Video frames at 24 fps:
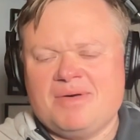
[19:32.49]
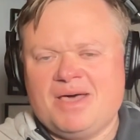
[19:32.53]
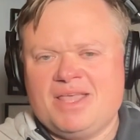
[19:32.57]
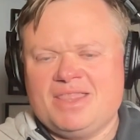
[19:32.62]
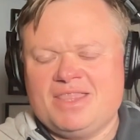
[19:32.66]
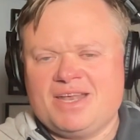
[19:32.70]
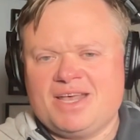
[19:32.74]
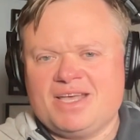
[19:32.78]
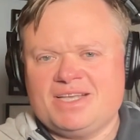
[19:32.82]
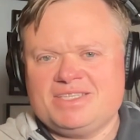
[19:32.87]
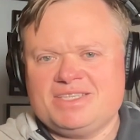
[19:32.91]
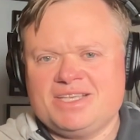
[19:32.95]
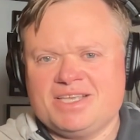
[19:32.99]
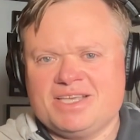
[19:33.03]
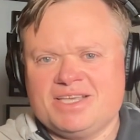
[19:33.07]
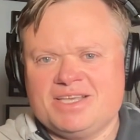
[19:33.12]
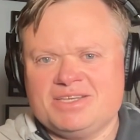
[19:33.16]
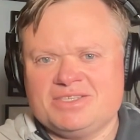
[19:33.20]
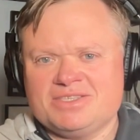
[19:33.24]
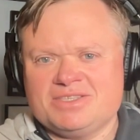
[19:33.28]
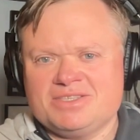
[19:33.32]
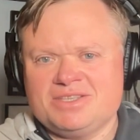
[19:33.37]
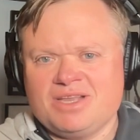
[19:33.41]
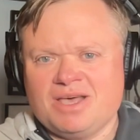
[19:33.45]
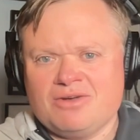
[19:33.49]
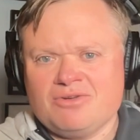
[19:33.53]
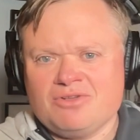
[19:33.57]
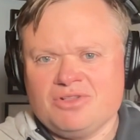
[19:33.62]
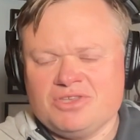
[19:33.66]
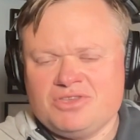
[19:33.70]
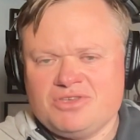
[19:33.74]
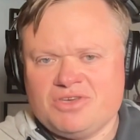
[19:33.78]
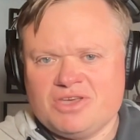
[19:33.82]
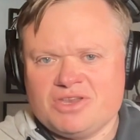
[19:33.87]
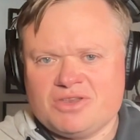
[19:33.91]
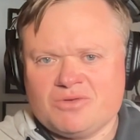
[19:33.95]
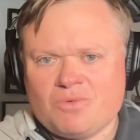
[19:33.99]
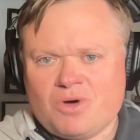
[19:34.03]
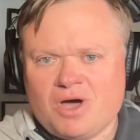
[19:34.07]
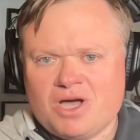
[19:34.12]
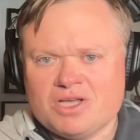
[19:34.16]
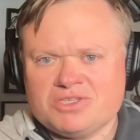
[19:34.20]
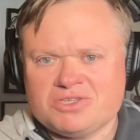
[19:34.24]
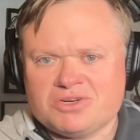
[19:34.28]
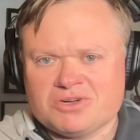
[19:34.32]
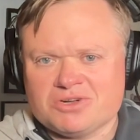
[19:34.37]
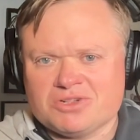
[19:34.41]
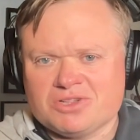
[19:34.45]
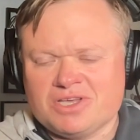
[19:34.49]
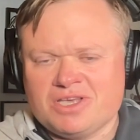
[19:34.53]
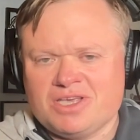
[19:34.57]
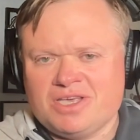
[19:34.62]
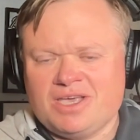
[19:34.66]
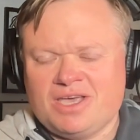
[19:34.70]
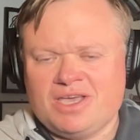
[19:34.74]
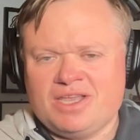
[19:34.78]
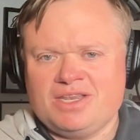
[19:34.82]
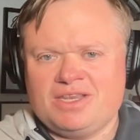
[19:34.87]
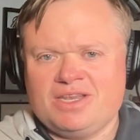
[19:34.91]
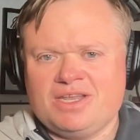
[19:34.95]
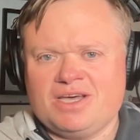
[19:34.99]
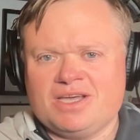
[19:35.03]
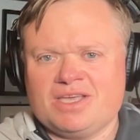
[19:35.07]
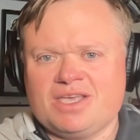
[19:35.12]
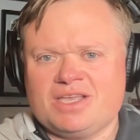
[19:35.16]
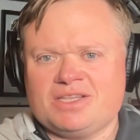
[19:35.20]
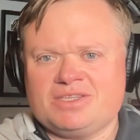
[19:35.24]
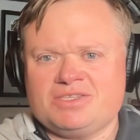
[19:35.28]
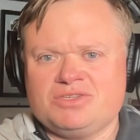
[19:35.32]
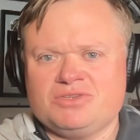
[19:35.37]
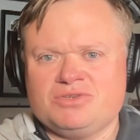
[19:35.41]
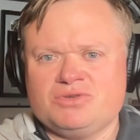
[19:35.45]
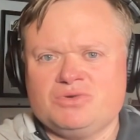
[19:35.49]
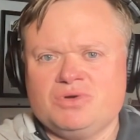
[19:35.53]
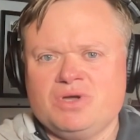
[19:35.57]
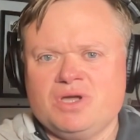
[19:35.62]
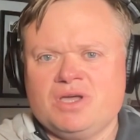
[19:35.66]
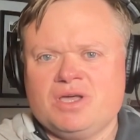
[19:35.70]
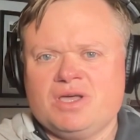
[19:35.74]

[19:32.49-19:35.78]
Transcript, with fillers: And the nice thing is, not only do you get to watch it early and uh, get to,